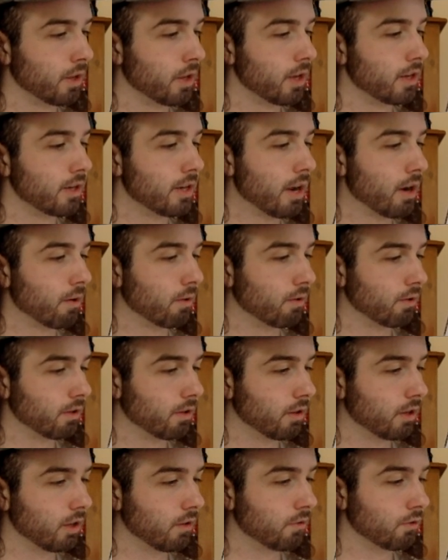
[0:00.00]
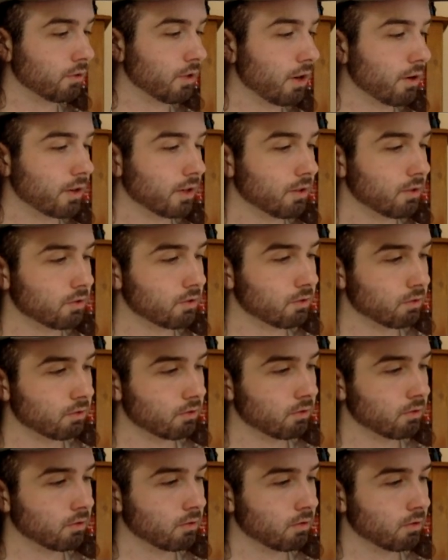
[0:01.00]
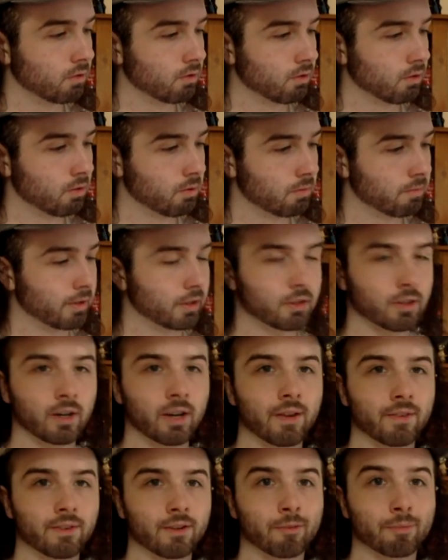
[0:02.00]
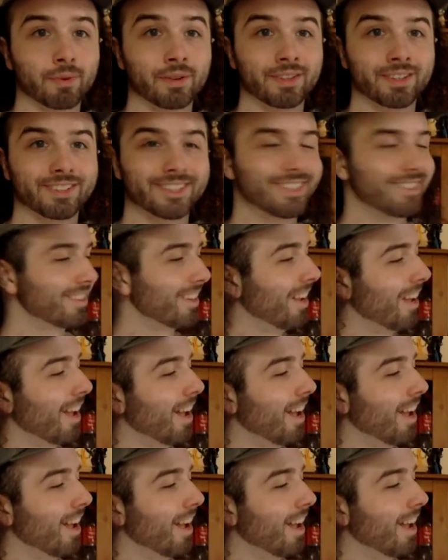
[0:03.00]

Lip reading: Now, if you'll notice, make sure I have enough parentheses,